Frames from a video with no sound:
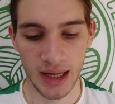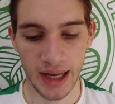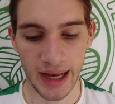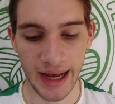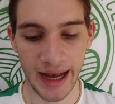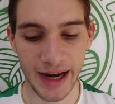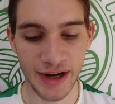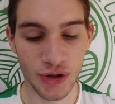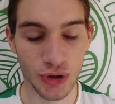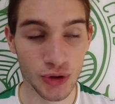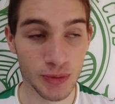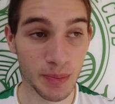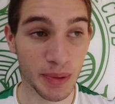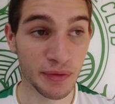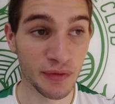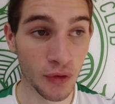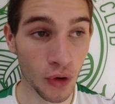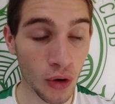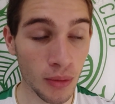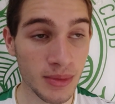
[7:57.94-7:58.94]
and whose
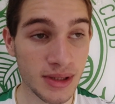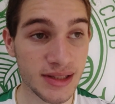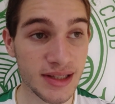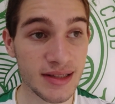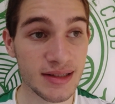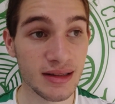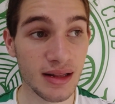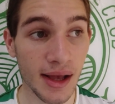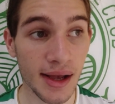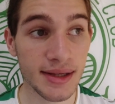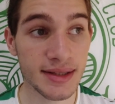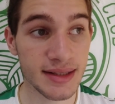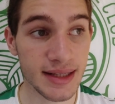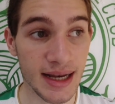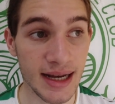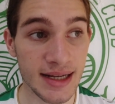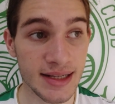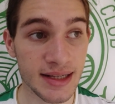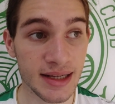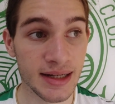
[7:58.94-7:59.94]
performances last
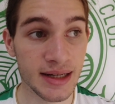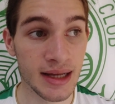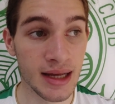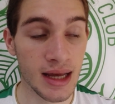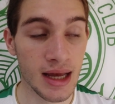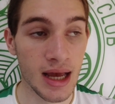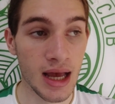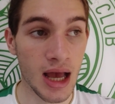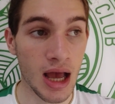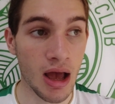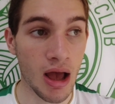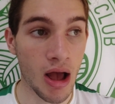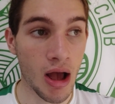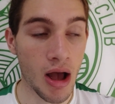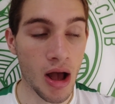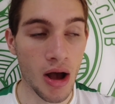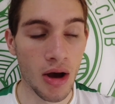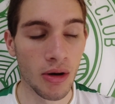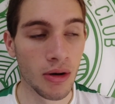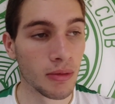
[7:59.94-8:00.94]
season
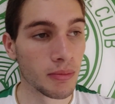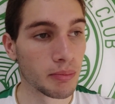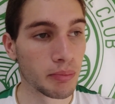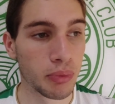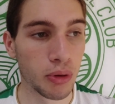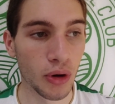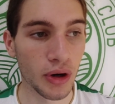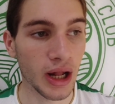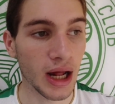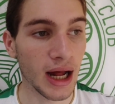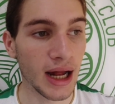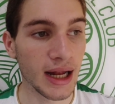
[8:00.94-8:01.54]
put